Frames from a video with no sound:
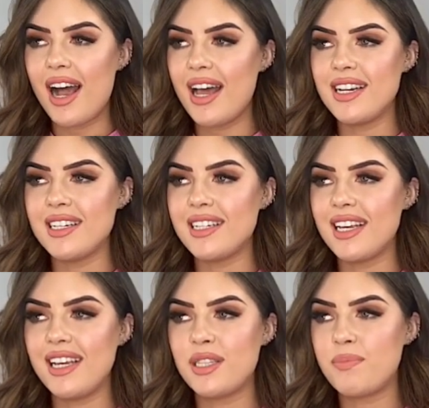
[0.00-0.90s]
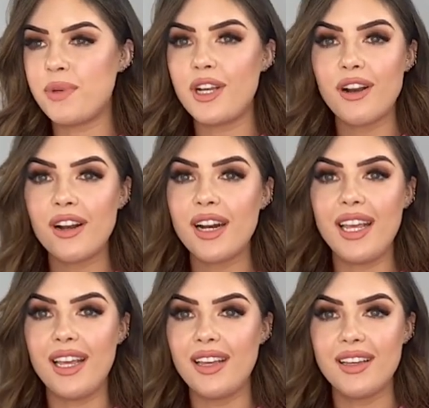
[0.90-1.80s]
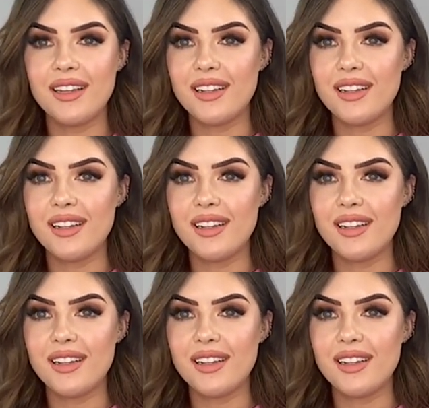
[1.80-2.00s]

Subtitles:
And it's purely,